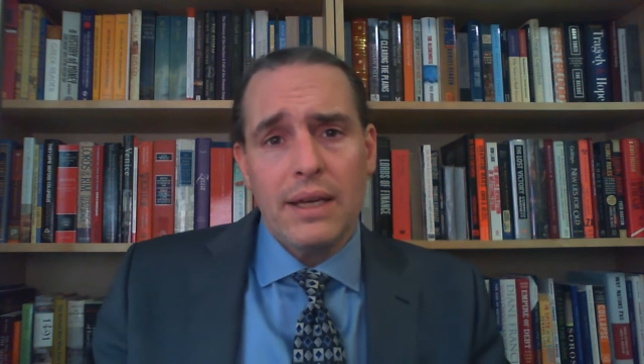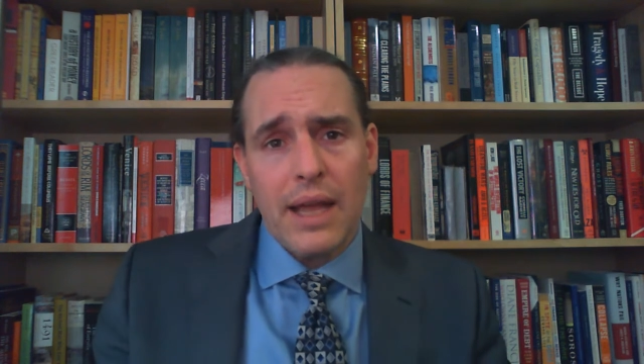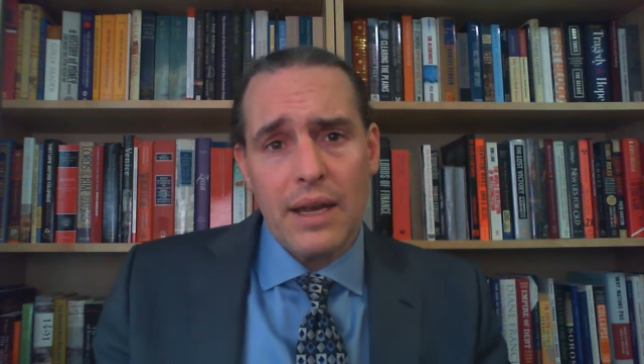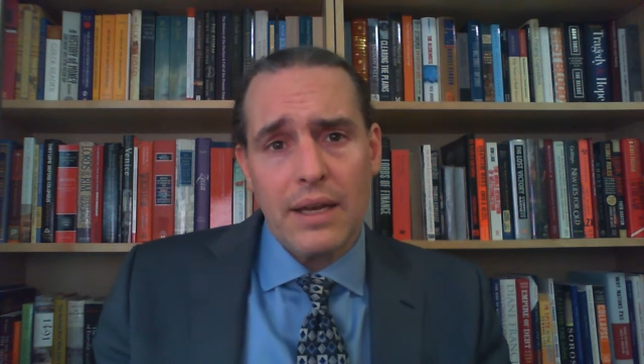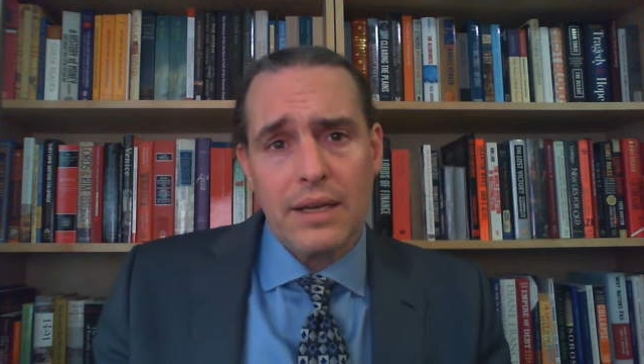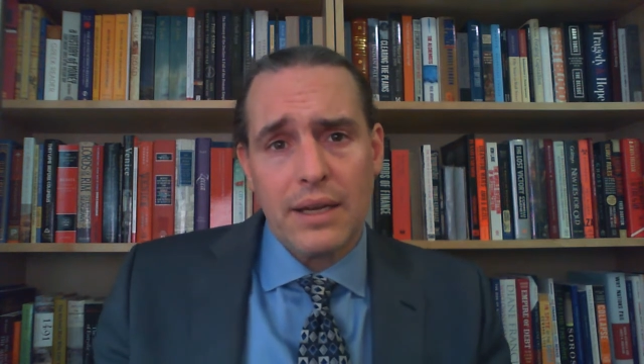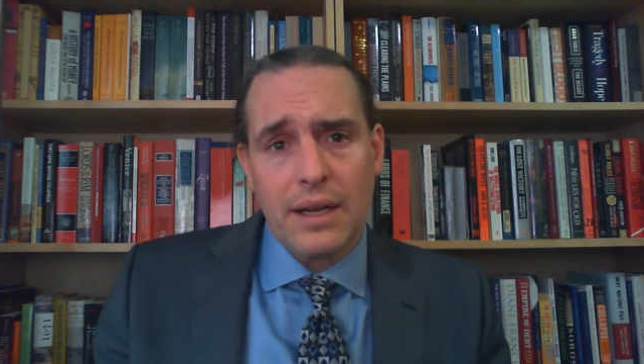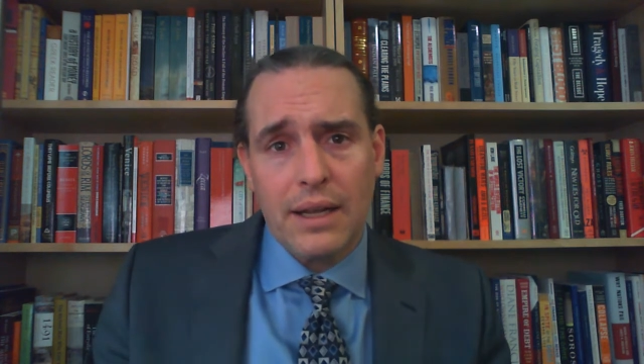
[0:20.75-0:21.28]

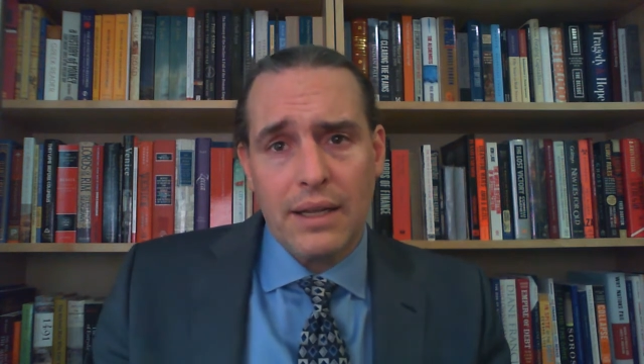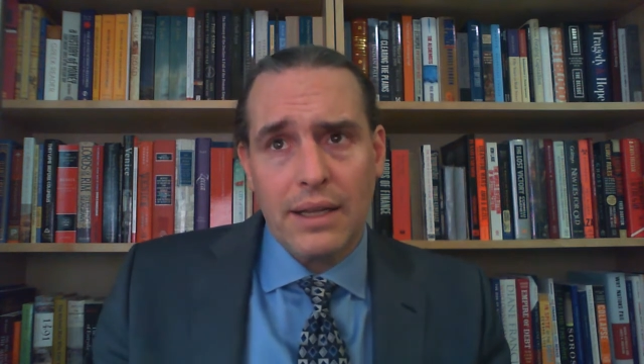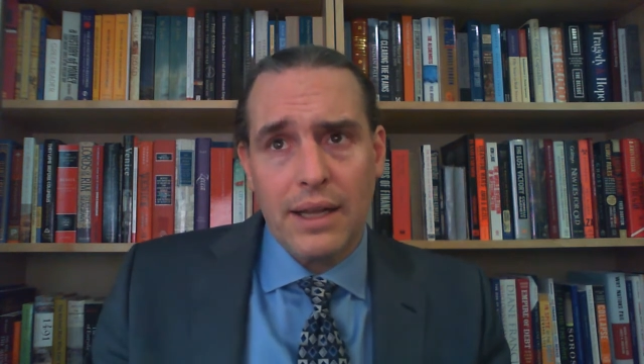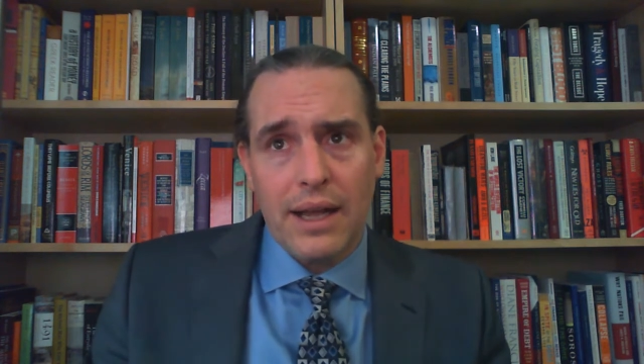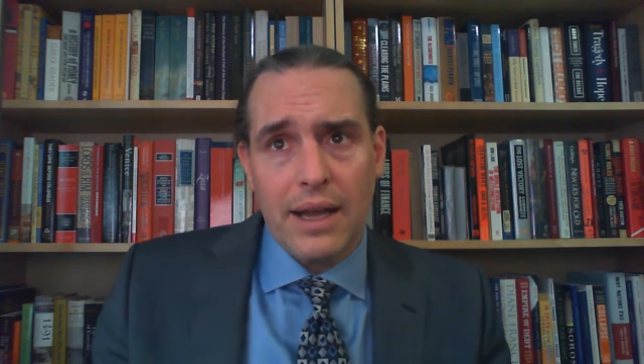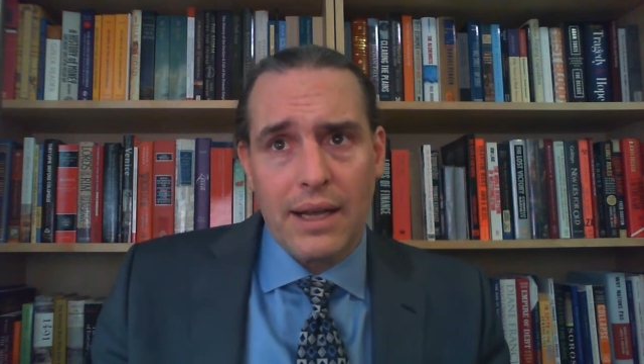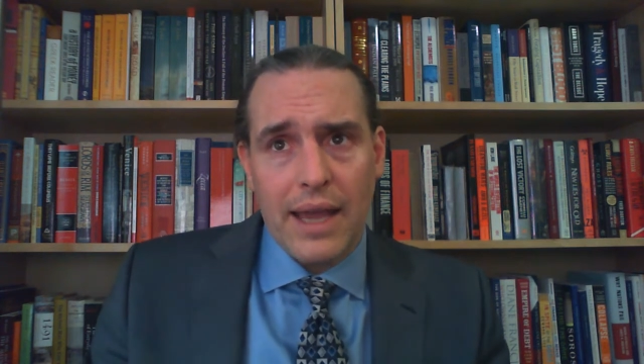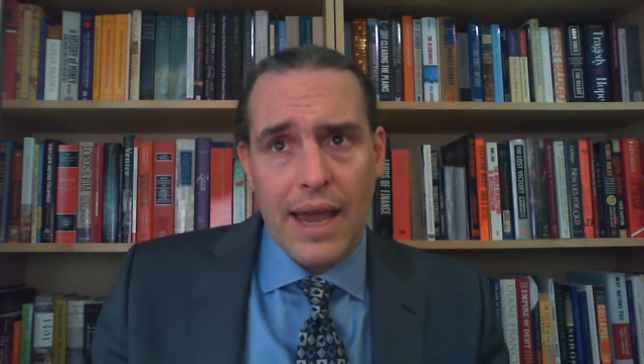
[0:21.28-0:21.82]
tended to
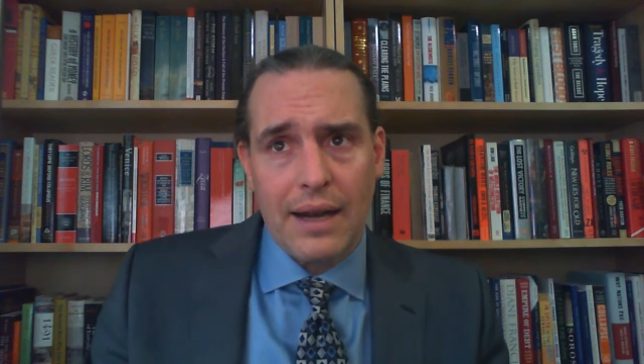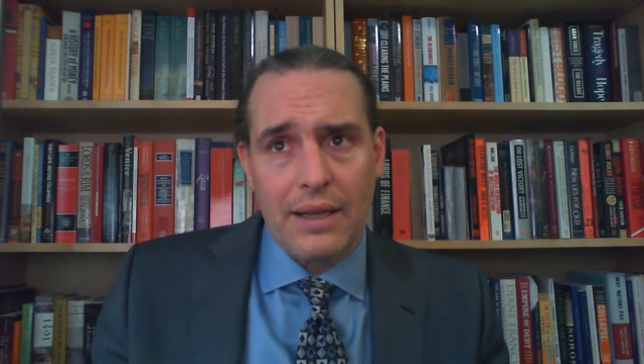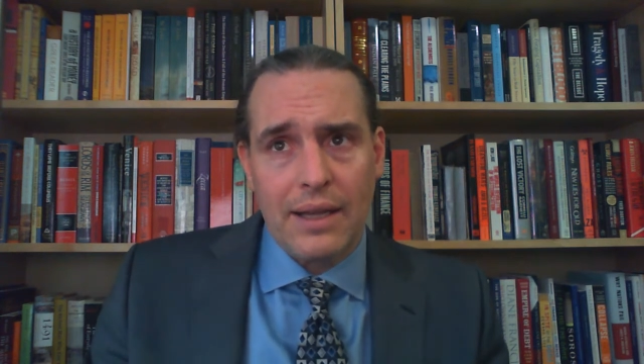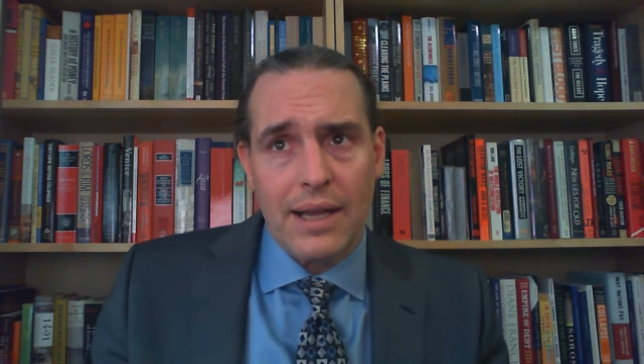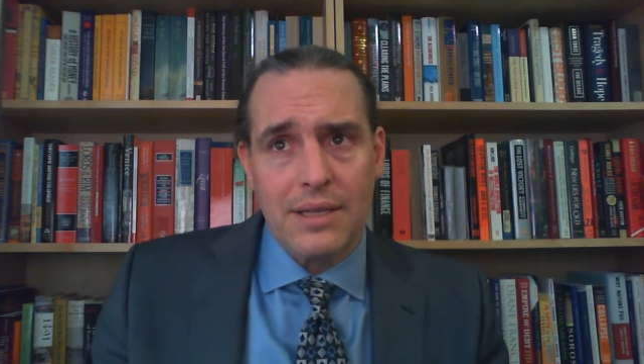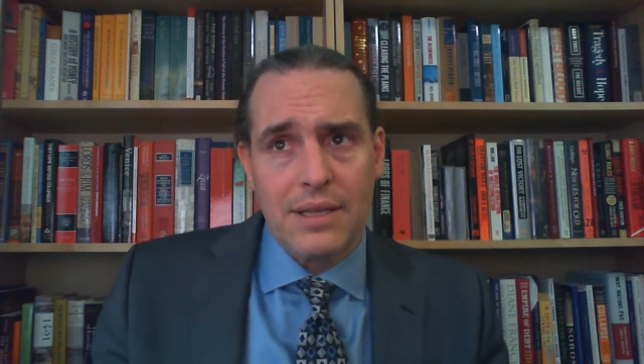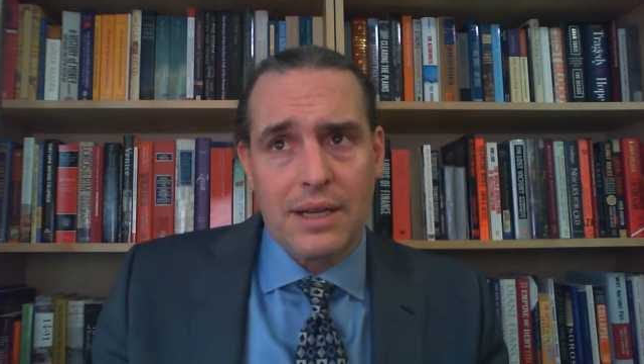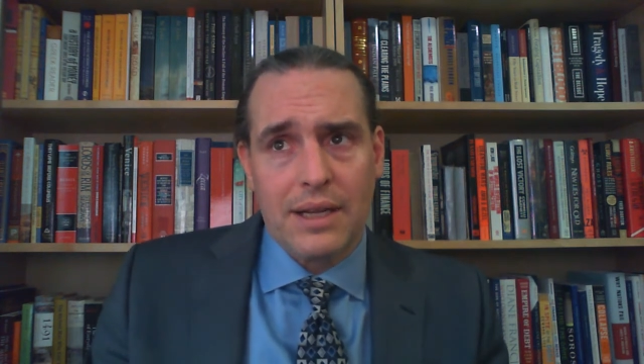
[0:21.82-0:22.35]

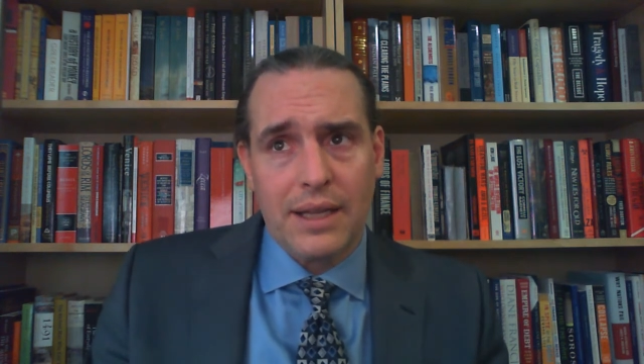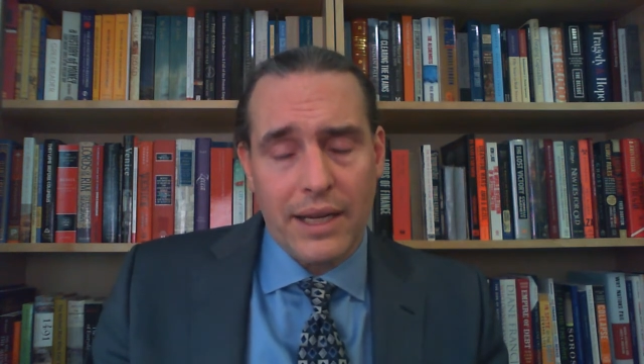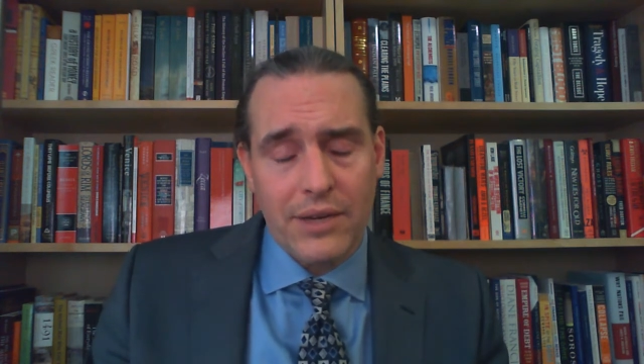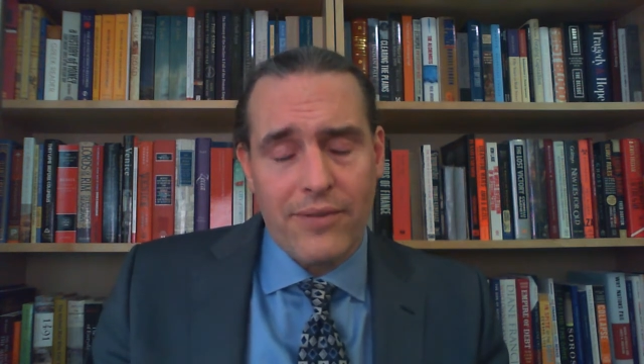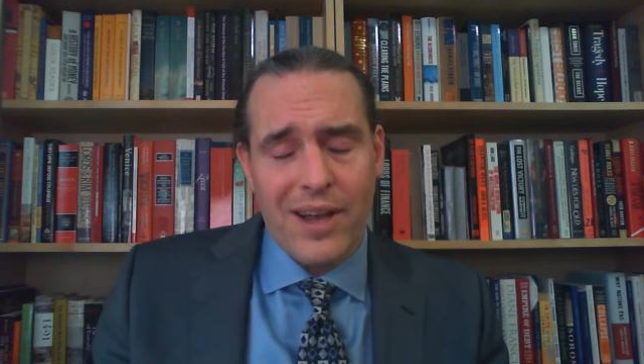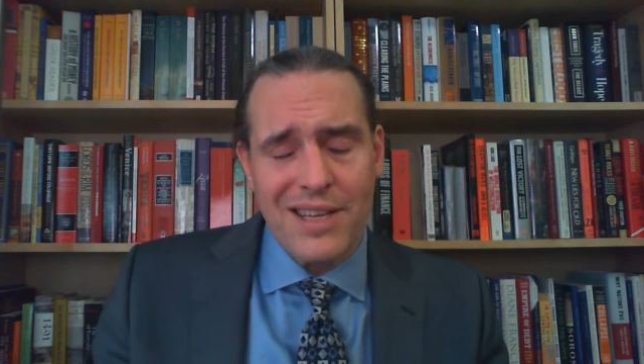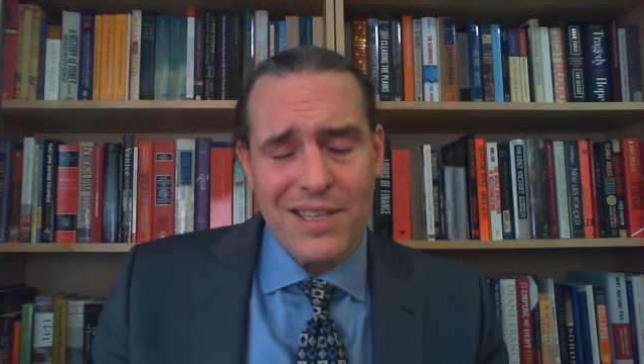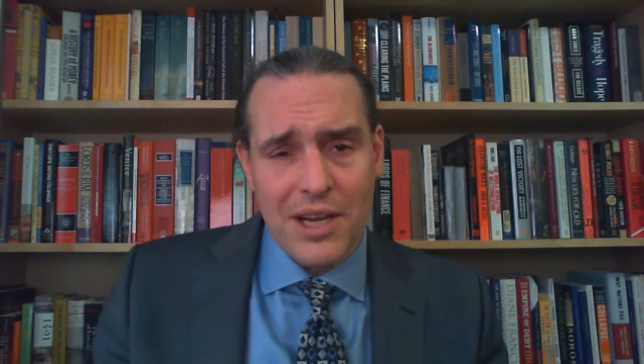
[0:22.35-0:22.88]
catalyze the
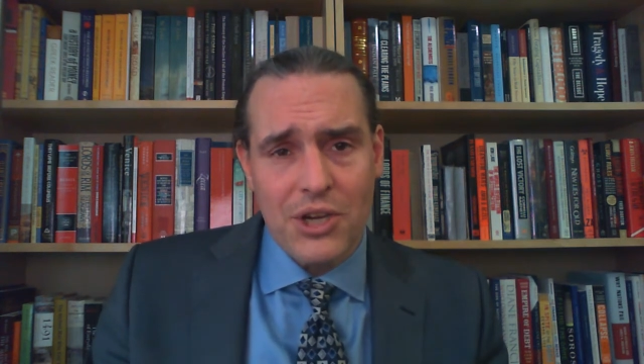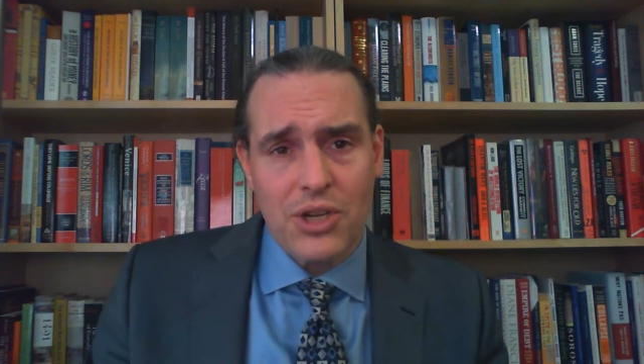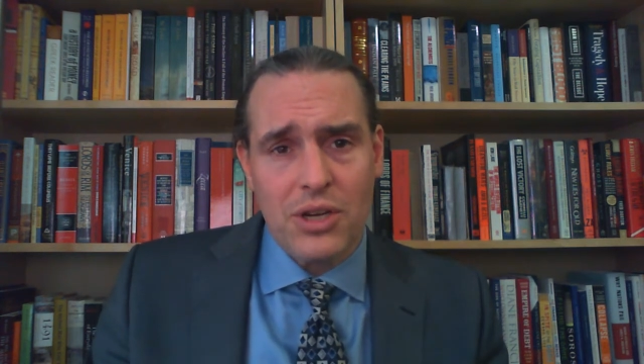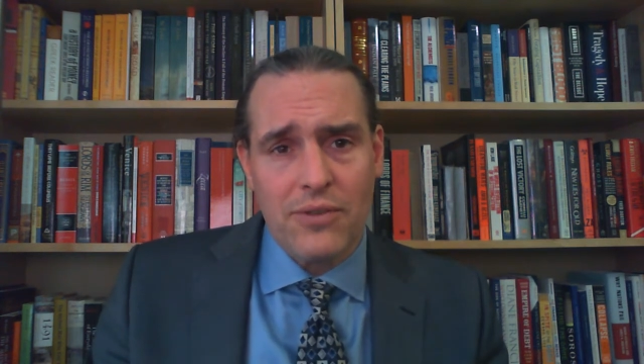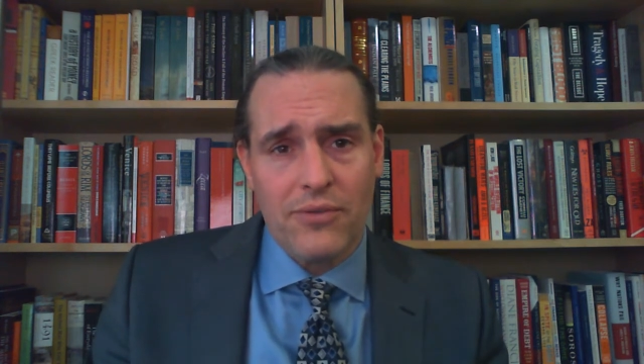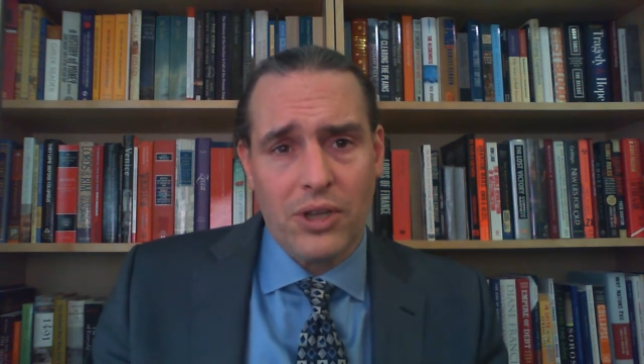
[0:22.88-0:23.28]
collectivization